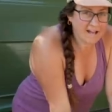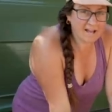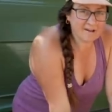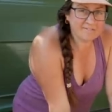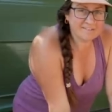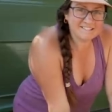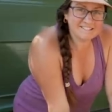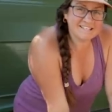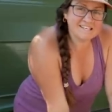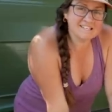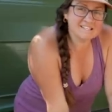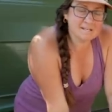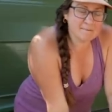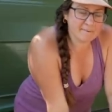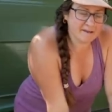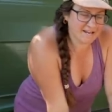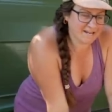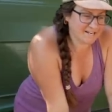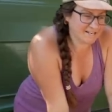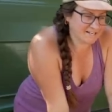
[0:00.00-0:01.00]
have
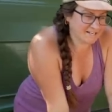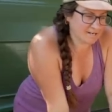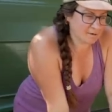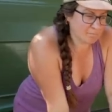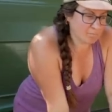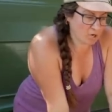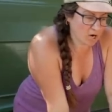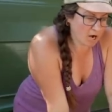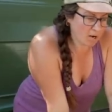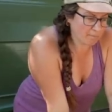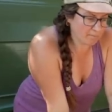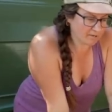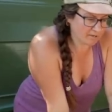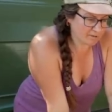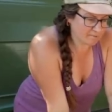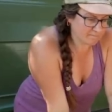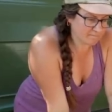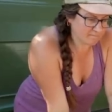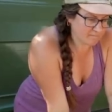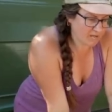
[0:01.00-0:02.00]
anticipated a
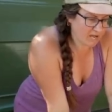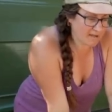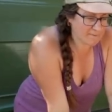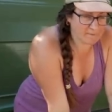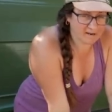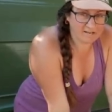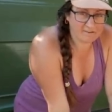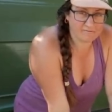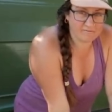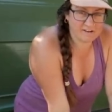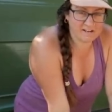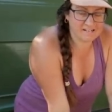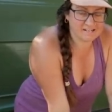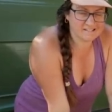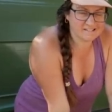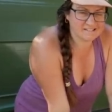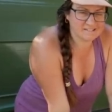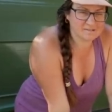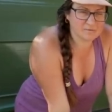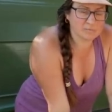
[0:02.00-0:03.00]
problem I might
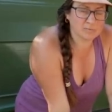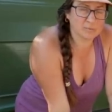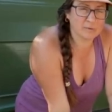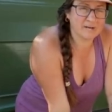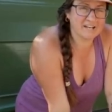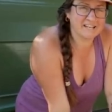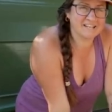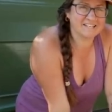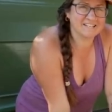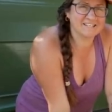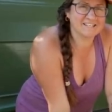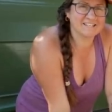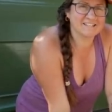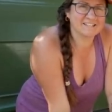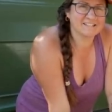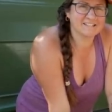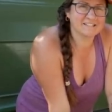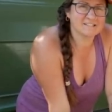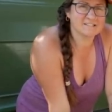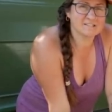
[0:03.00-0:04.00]
face when
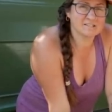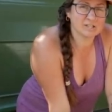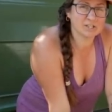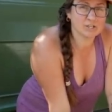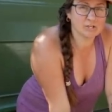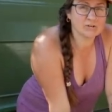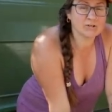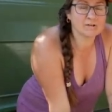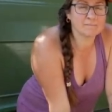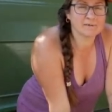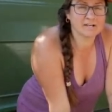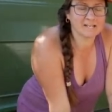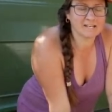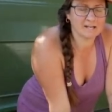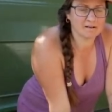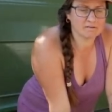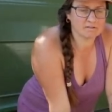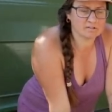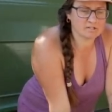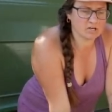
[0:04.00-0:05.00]
securing my
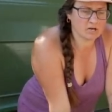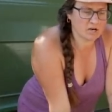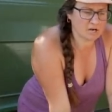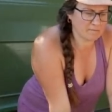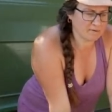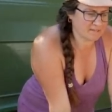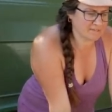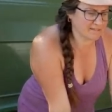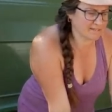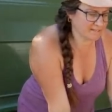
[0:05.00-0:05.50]
countertop, and